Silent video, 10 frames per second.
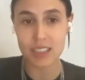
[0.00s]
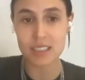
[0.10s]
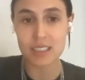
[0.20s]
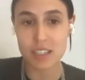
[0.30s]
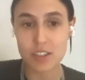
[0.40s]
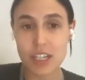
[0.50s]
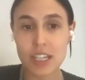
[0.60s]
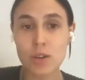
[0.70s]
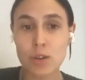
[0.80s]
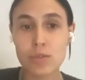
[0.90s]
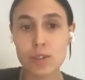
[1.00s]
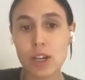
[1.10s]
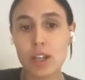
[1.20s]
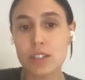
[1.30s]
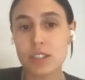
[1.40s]
considering
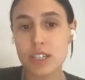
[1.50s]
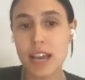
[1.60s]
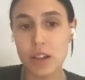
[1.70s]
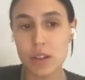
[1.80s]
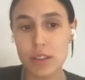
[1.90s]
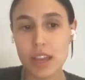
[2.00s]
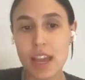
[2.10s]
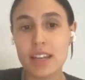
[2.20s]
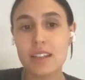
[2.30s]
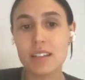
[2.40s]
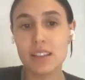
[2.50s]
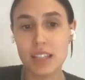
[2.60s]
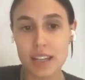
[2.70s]
overall good health and